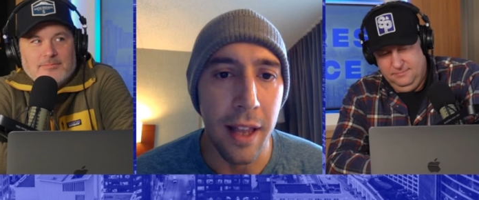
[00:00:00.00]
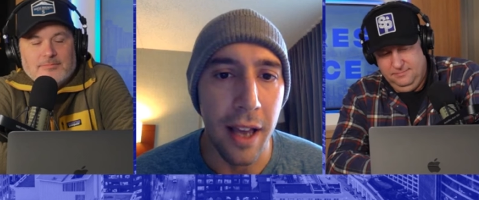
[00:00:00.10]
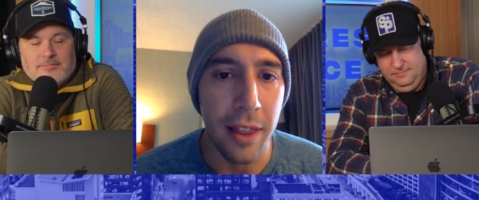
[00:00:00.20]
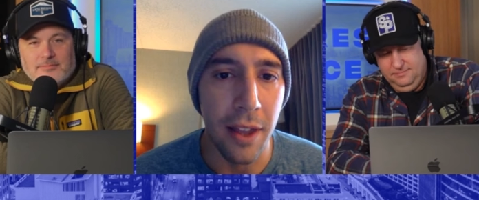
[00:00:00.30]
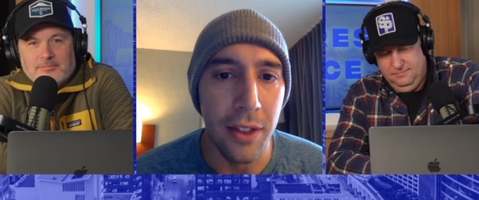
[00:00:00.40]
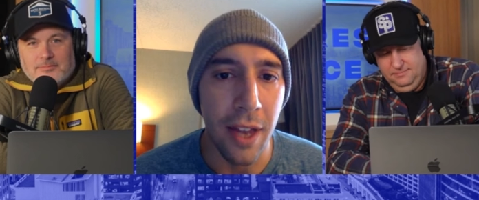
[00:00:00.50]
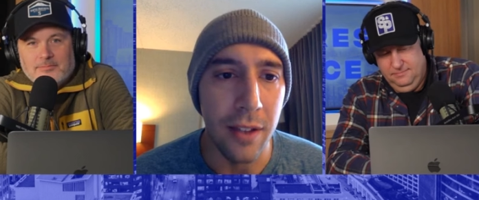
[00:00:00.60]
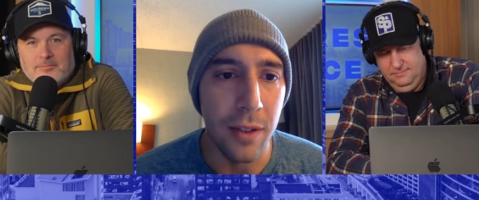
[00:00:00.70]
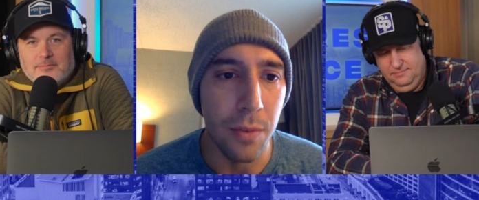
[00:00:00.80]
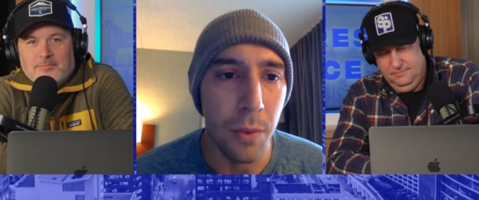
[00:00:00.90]
Speaker 1: I, I, thought
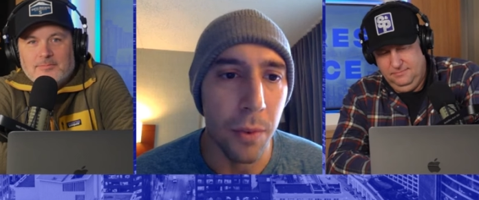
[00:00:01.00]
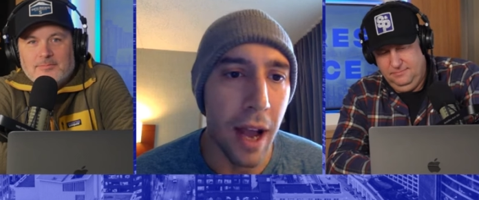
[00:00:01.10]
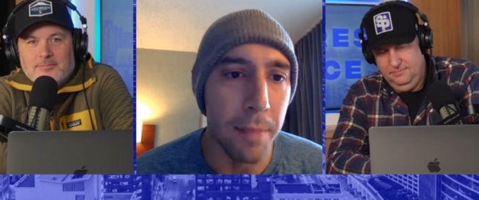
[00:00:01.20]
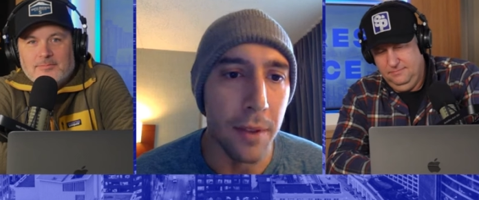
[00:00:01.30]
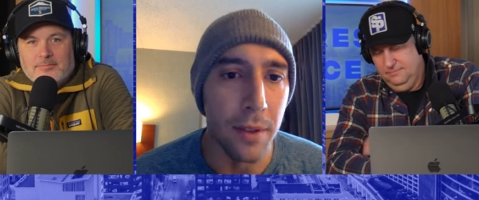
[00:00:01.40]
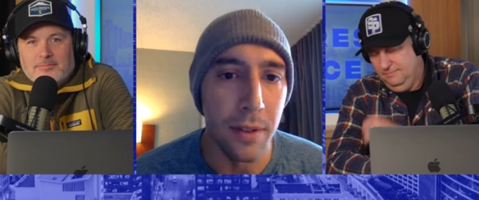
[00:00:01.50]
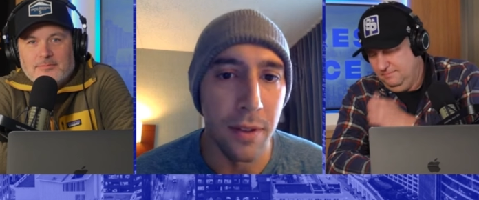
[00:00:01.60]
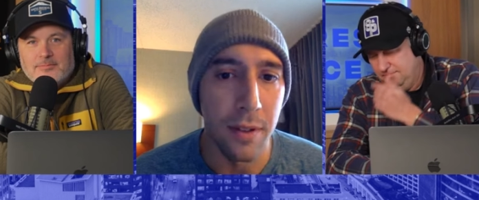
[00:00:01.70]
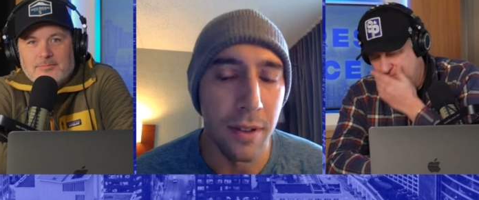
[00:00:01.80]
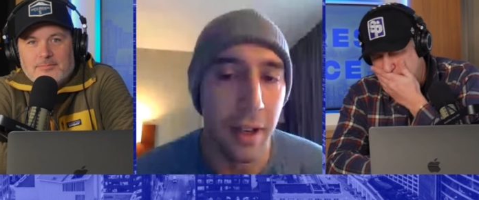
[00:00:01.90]
that's what would
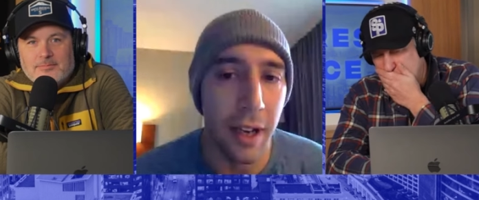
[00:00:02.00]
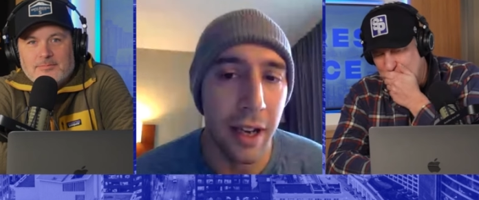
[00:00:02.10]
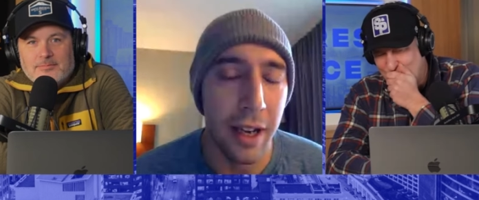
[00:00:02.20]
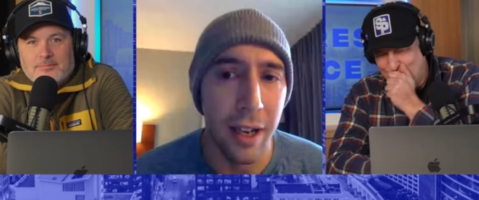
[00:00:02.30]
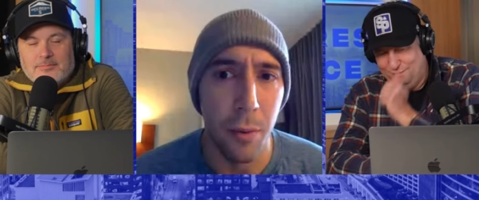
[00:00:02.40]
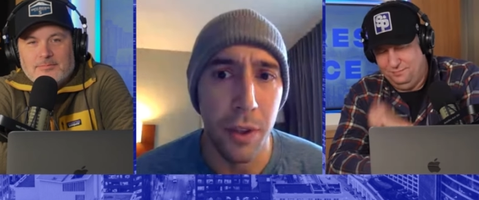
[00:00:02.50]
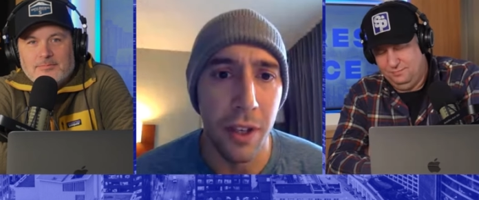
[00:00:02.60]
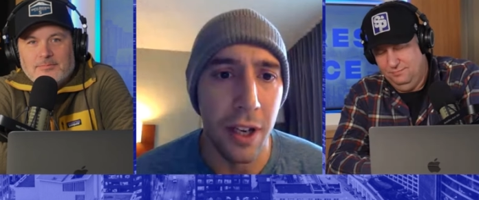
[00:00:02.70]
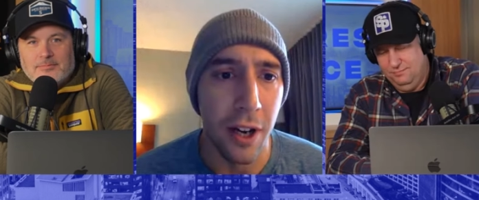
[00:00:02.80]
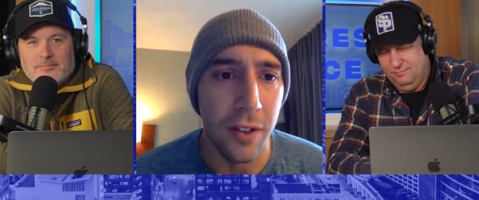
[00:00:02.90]
happen I, uh, I, uh,
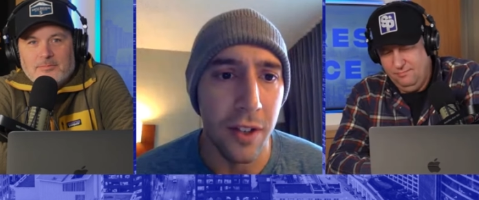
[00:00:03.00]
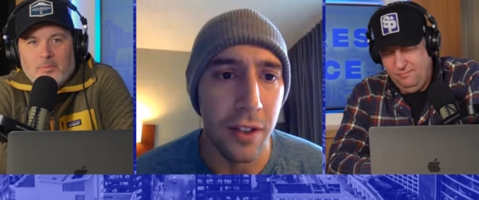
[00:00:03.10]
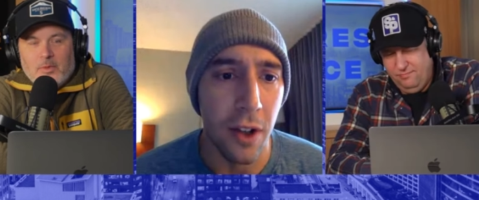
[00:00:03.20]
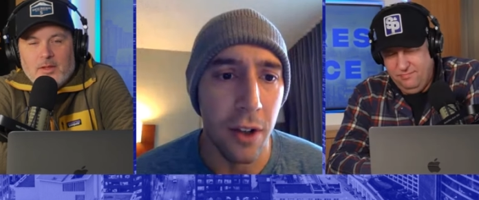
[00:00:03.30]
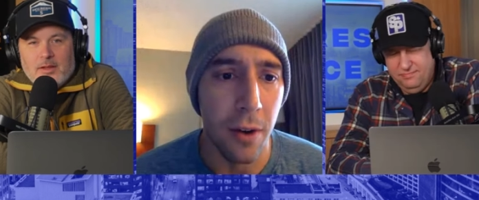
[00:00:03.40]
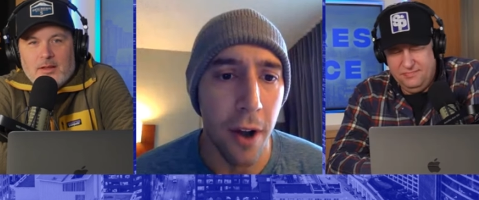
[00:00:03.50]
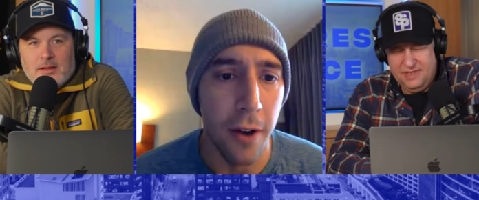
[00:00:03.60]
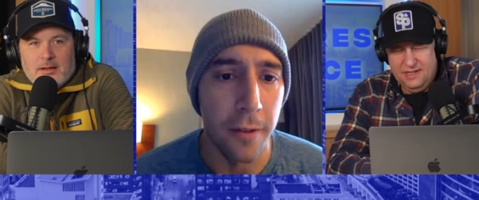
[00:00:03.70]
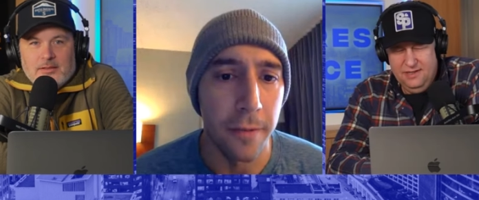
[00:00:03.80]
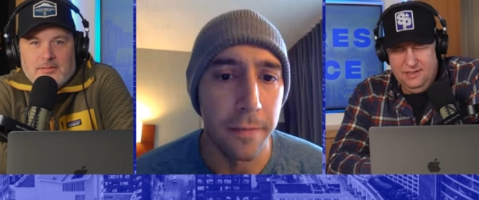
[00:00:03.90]
with the Canucks against
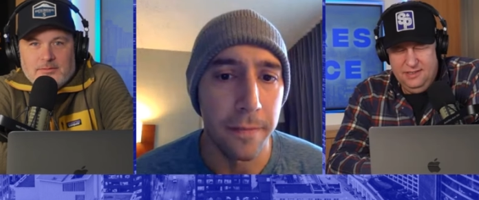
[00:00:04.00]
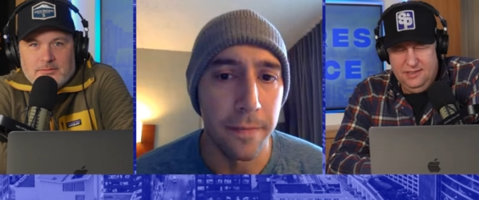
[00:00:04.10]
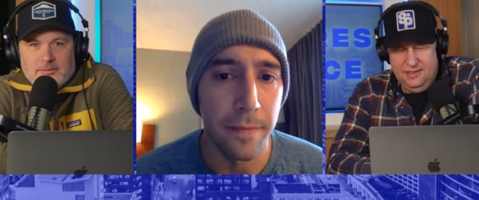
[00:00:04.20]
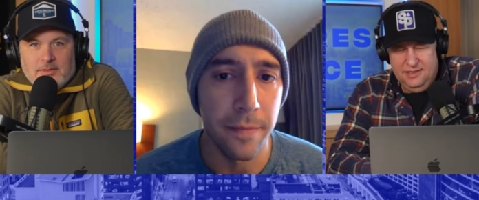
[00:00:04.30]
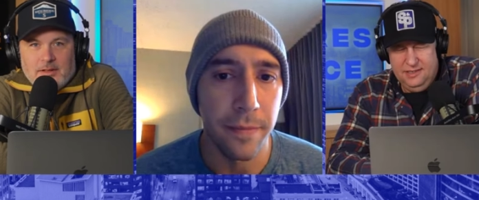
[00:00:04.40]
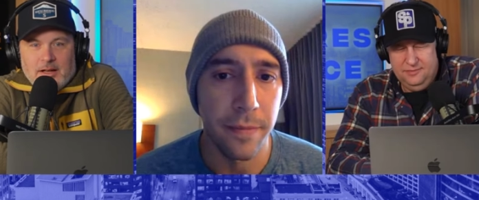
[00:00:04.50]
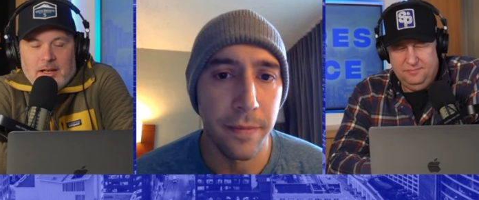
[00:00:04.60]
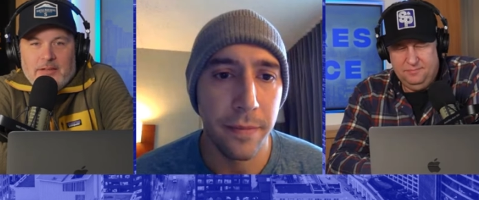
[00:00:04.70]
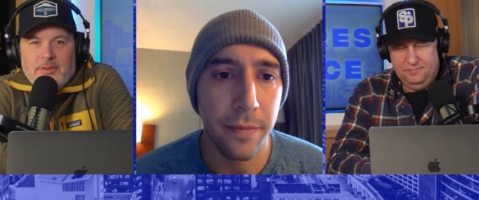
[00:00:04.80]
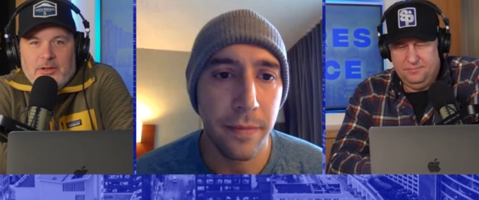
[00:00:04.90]
Colorado.
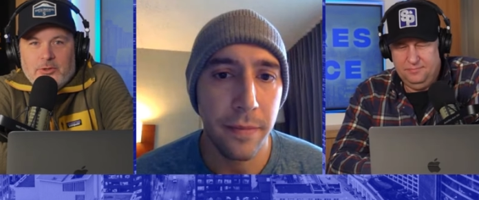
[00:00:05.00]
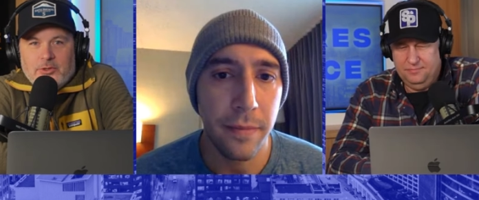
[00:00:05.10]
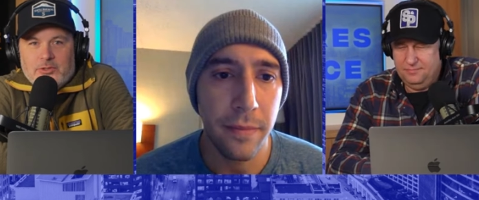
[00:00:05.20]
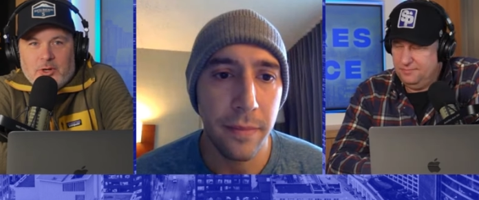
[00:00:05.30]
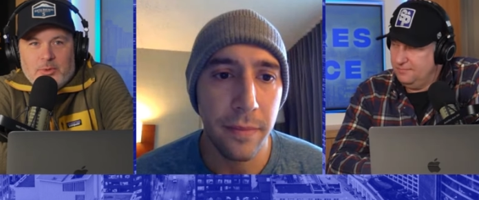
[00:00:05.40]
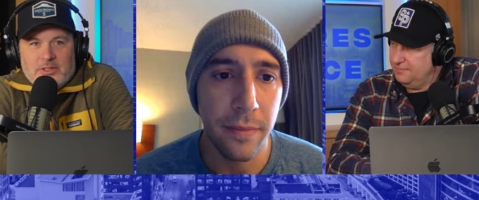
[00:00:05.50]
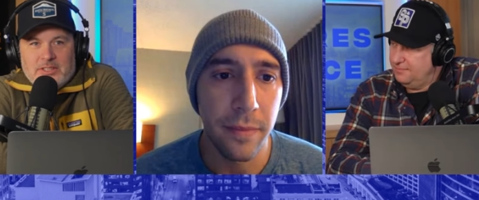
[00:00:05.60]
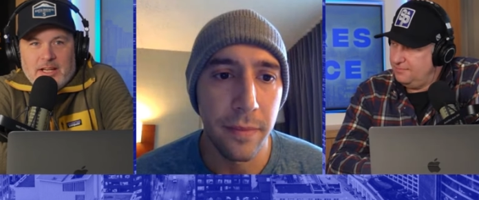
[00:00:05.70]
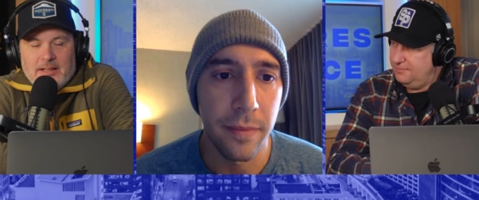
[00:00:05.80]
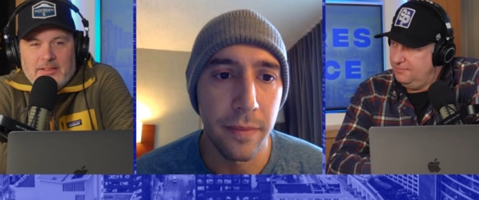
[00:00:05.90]
Speaker 2: Alain Vigneault used to always
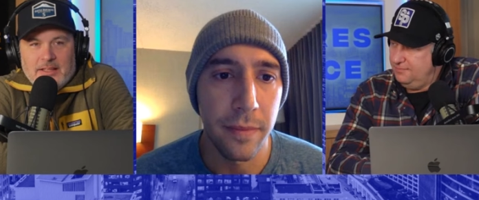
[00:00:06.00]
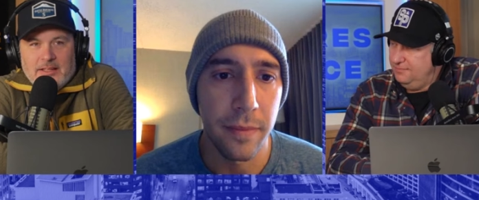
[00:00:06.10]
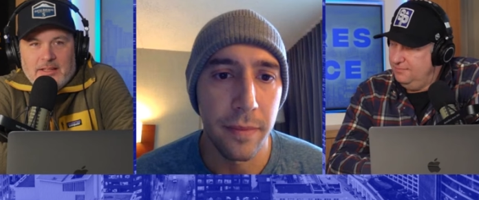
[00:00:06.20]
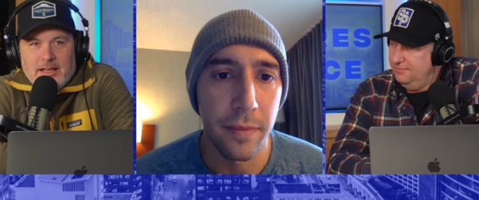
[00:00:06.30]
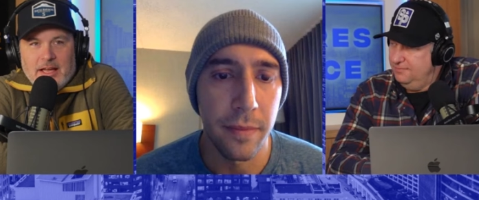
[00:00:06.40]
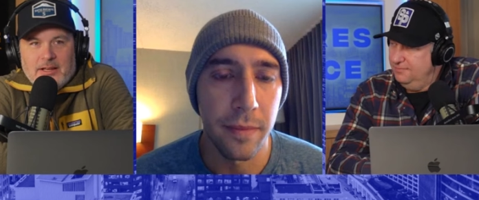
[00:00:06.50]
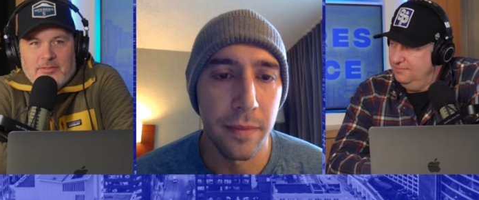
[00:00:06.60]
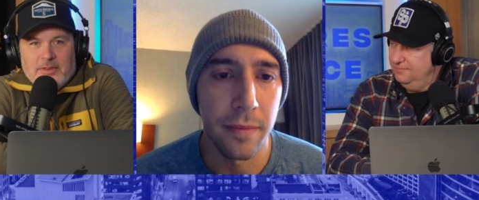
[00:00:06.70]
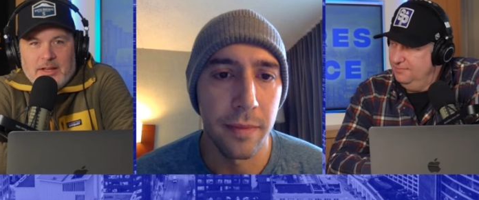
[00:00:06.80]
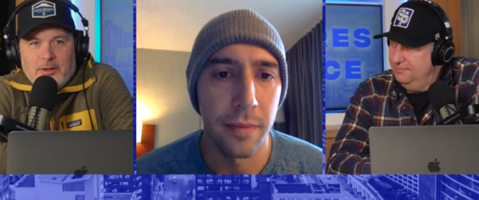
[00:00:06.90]
say at the end of
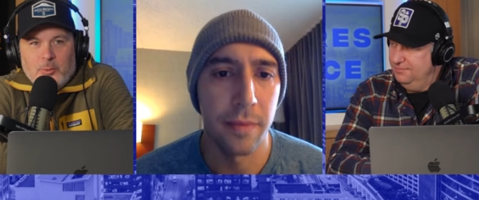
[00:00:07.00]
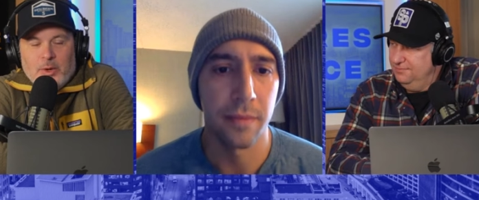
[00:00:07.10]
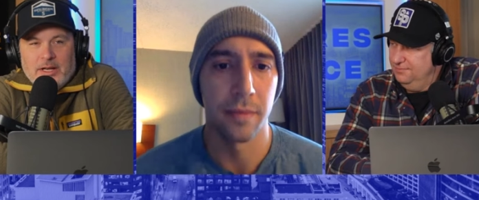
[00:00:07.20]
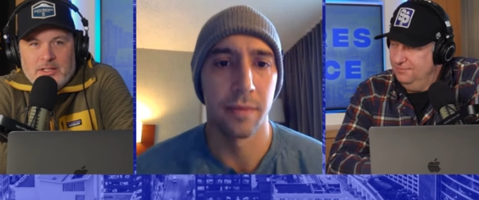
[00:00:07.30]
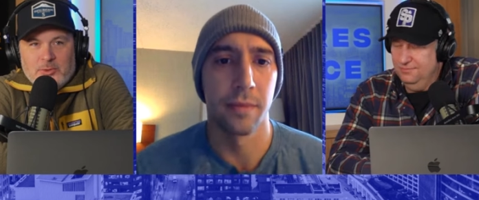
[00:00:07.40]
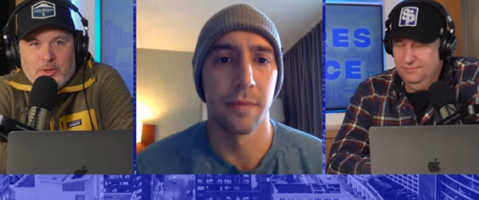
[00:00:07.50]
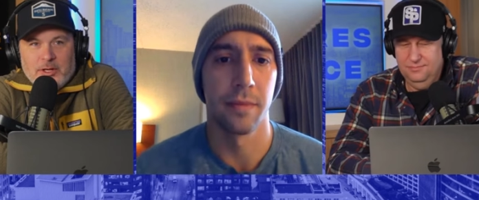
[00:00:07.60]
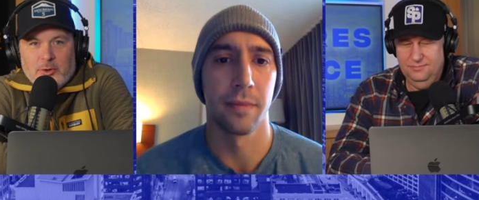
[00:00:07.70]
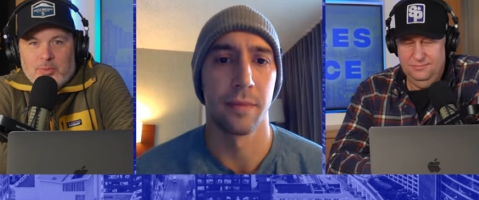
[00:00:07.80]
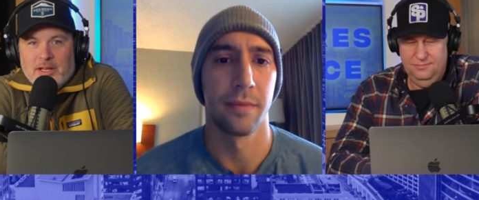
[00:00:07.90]
a winning streak,
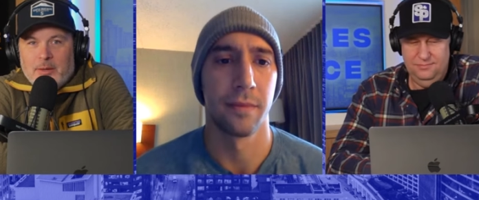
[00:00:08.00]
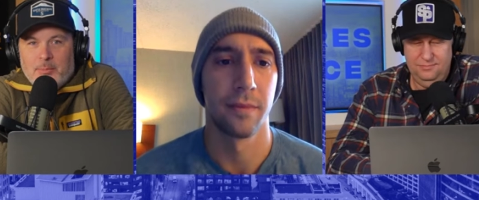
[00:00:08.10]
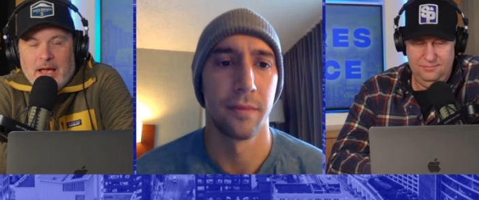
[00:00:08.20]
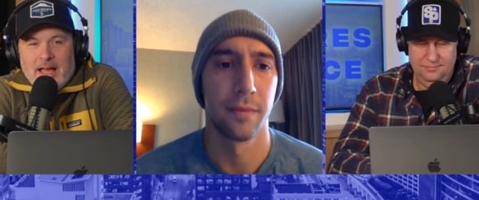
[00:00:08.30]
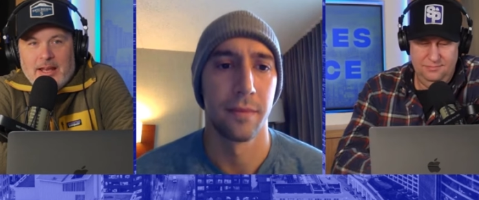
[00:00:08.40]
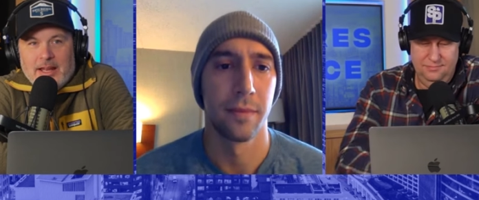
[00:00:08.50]
you're playing bad